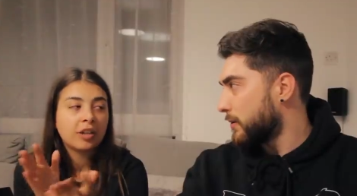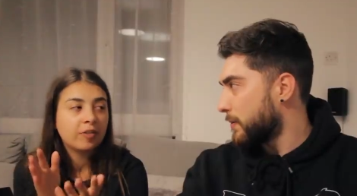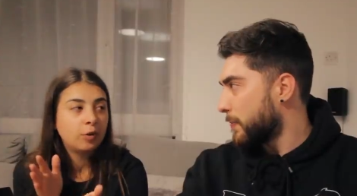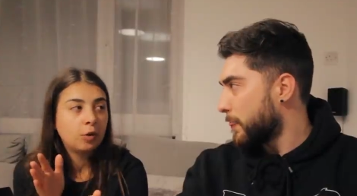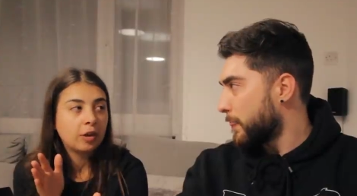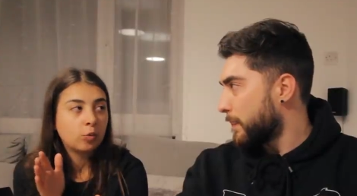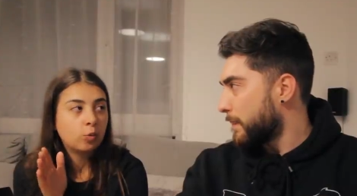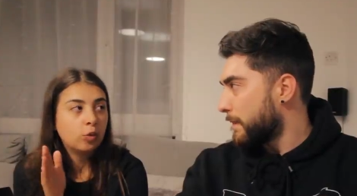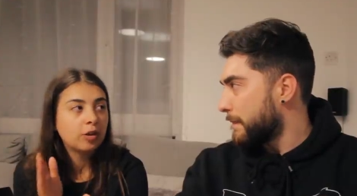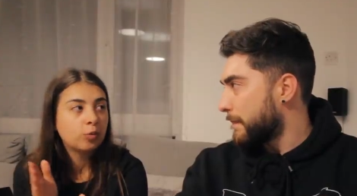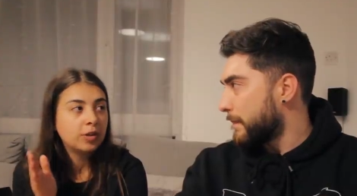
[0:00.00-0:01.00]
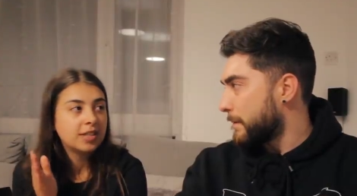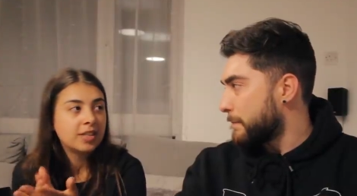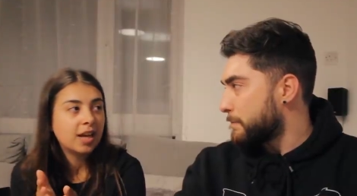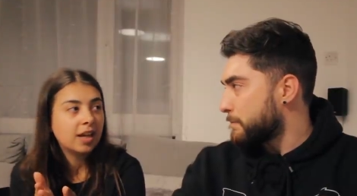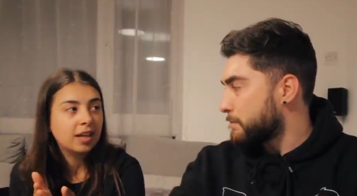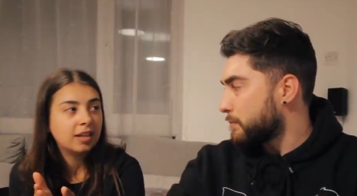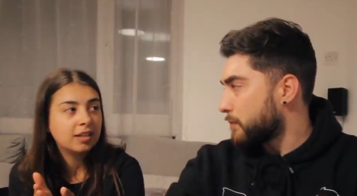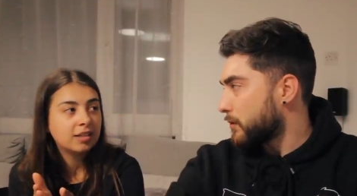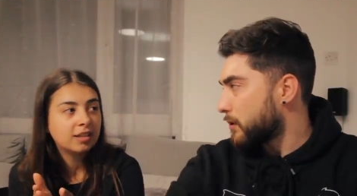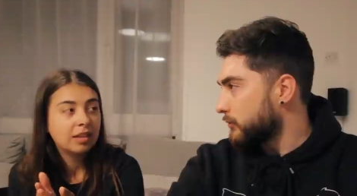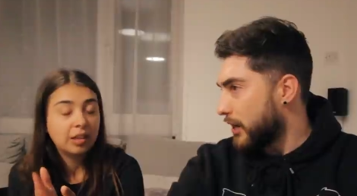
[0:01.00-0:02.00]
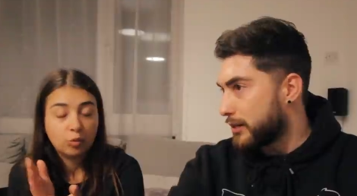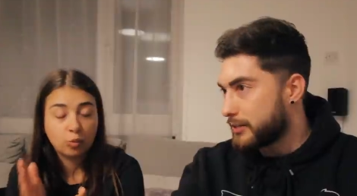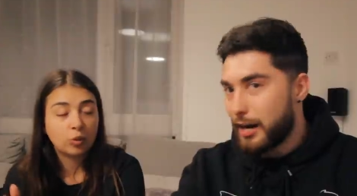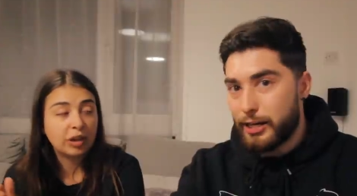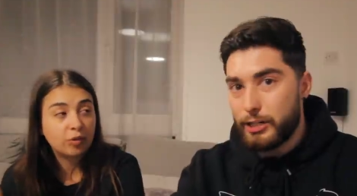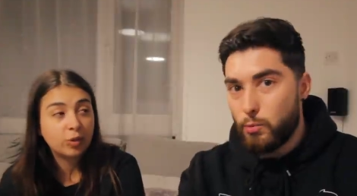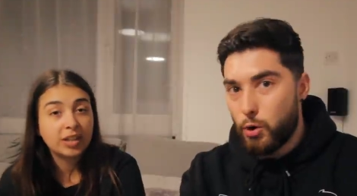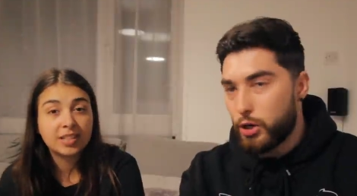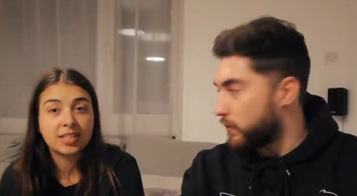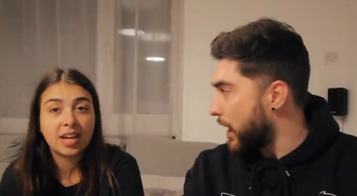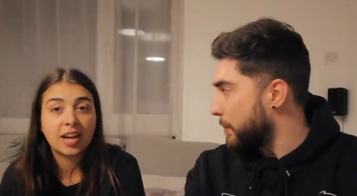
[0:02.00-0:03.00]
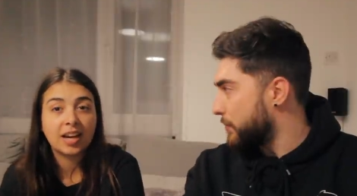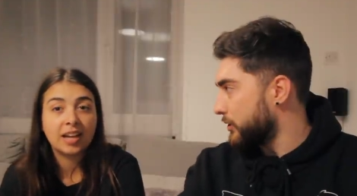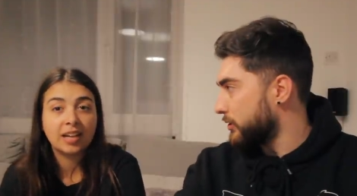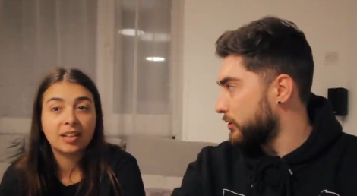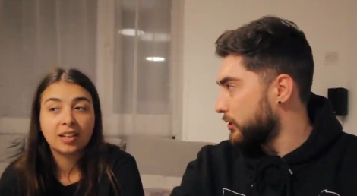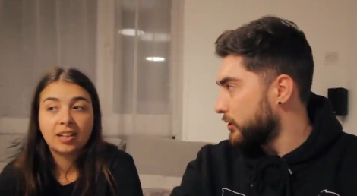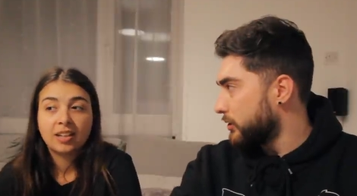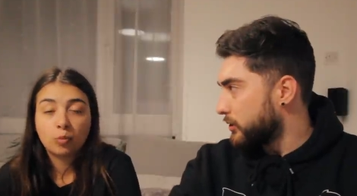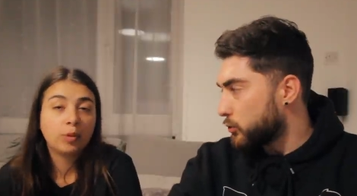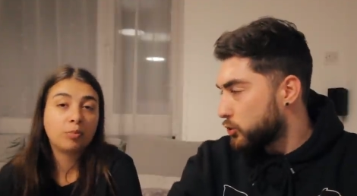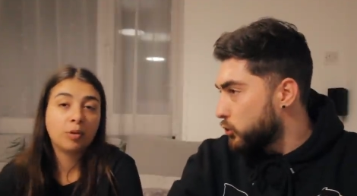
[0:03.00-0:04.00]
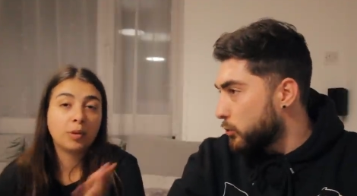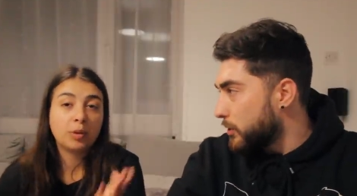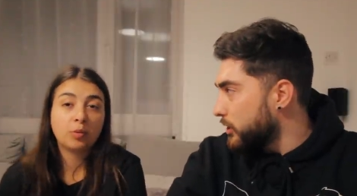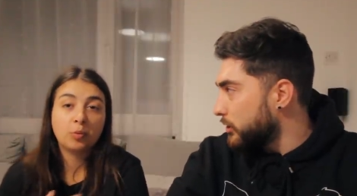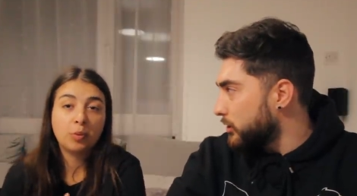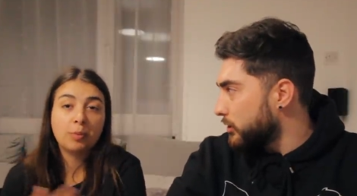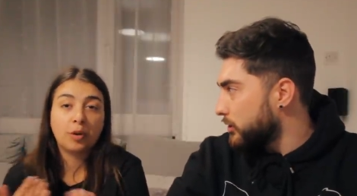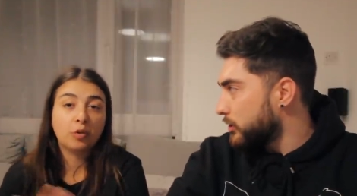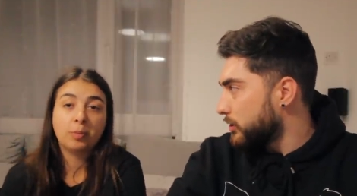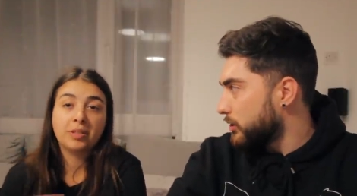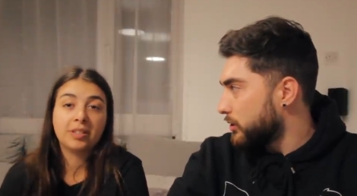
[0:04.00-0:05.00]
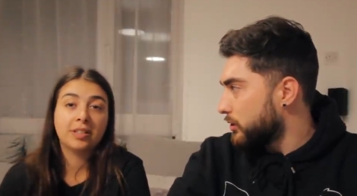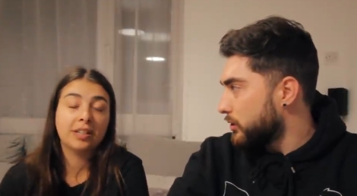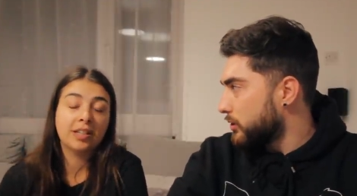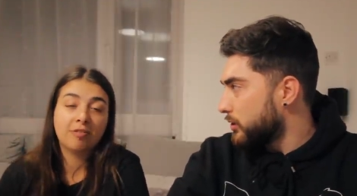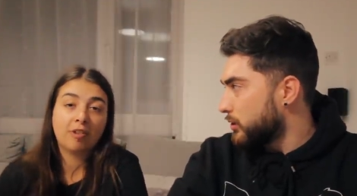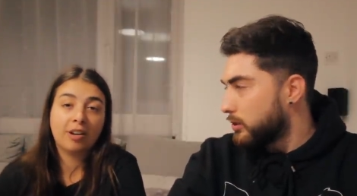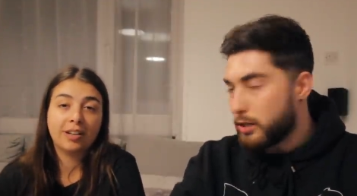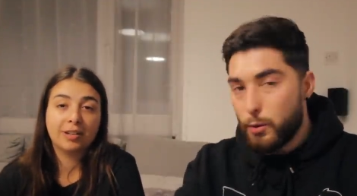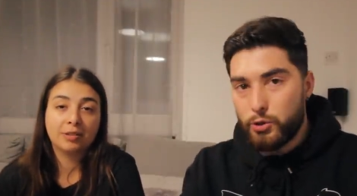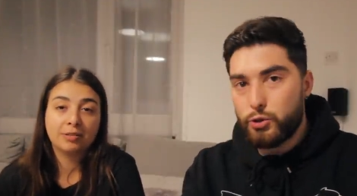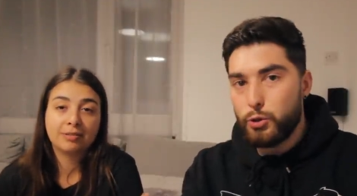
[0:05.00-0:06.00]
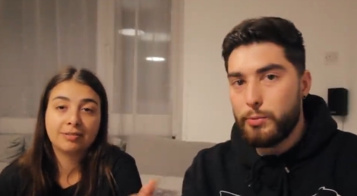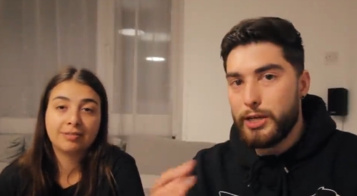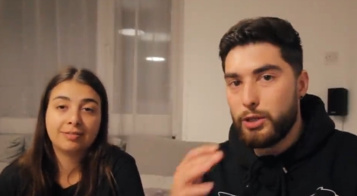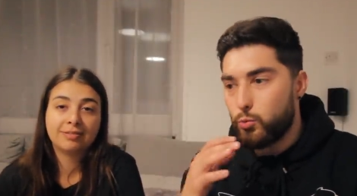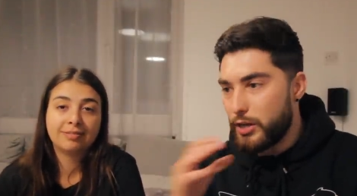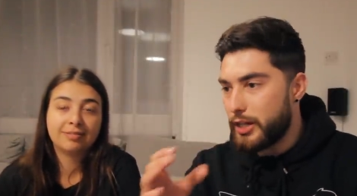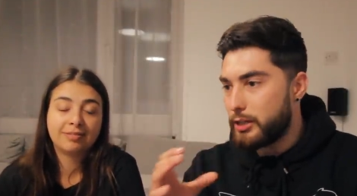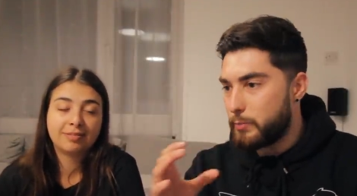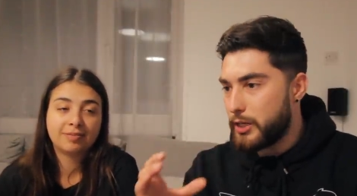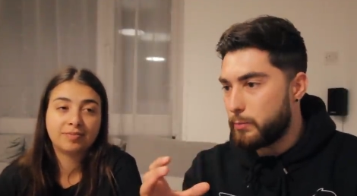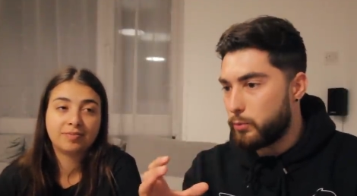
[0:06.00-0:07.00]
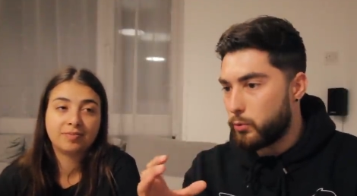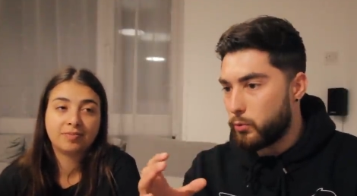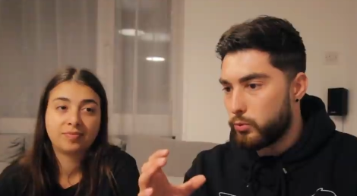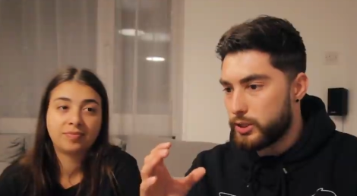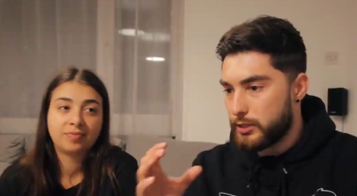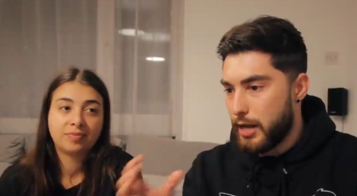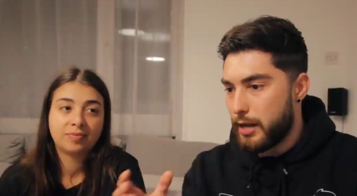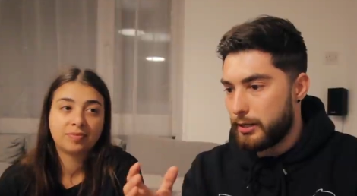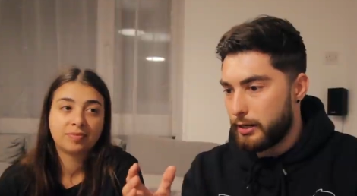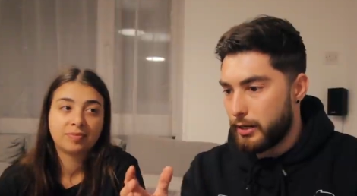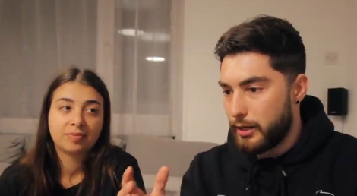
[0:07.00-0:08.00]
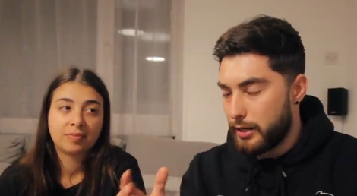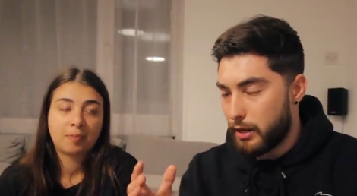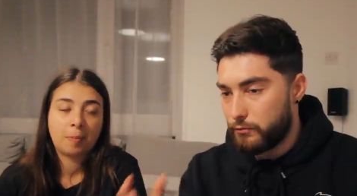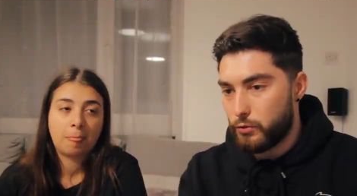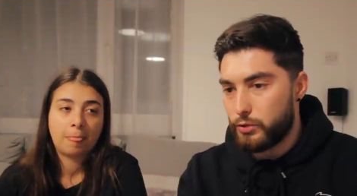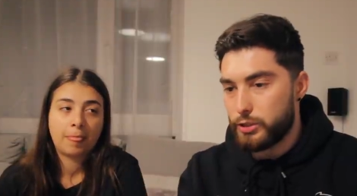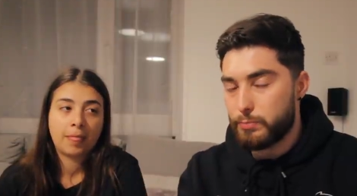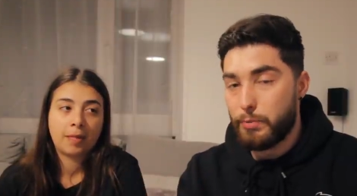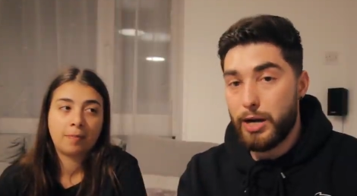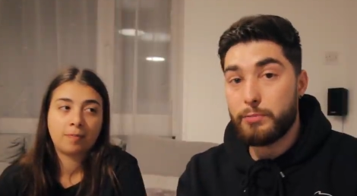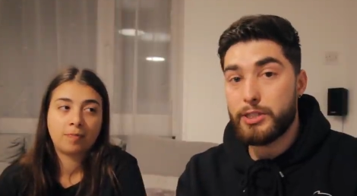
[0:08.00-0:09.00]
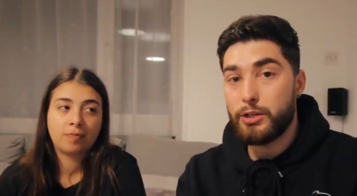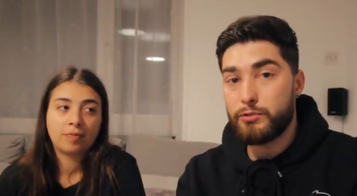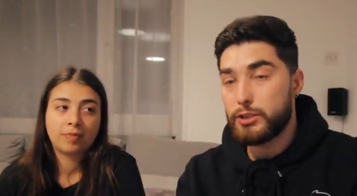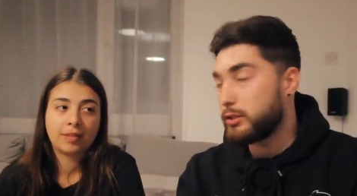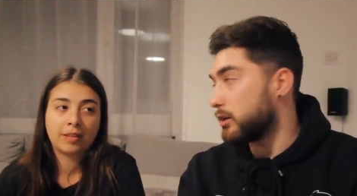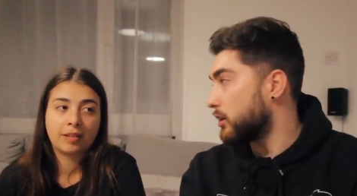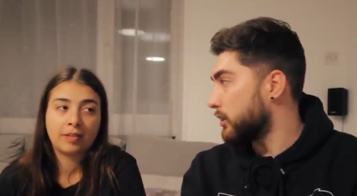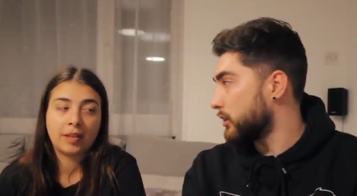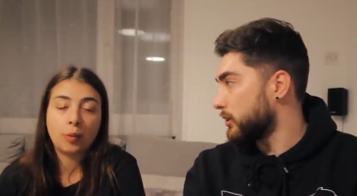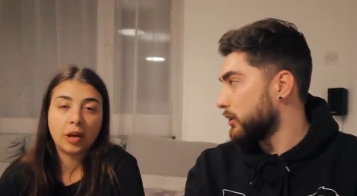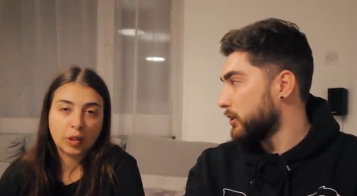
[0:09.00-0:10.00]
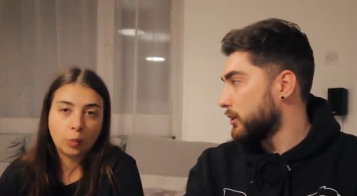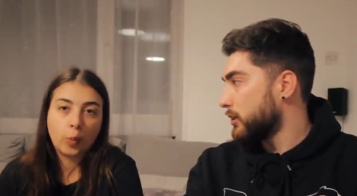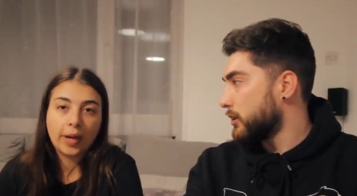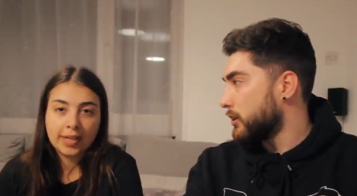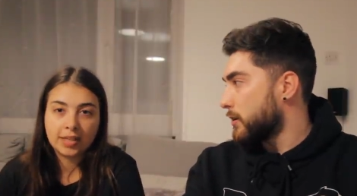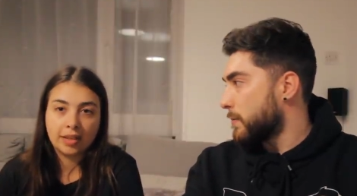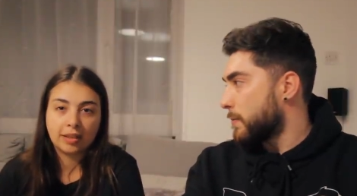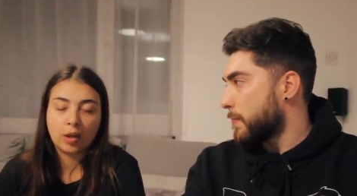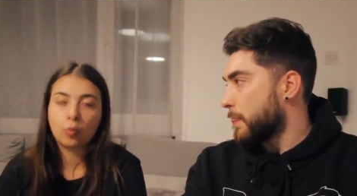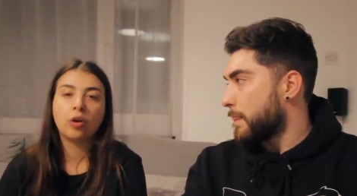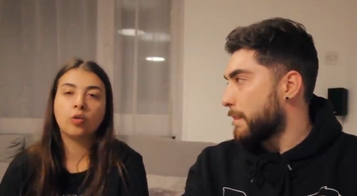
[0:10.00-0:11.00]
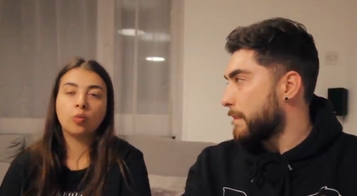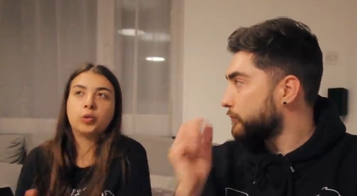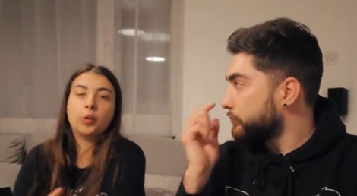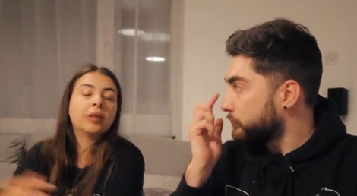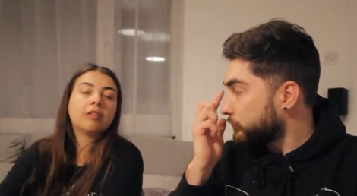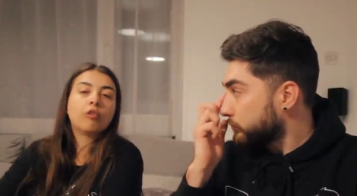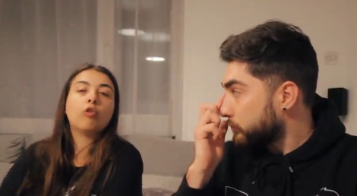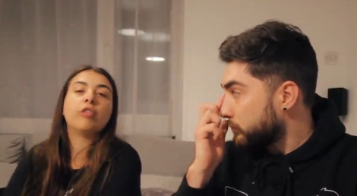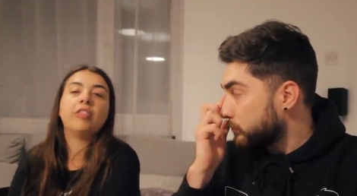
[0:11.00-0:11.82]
Speaker 1: like feel like what if we stayed? Exactly, if what could have happened? There was too many. we might not be sitting here by now. There were
Speaker 2: too many weird people standing in that forest by themselves in the dark.
Speaker 1: They were like waiting. They weren't doing their own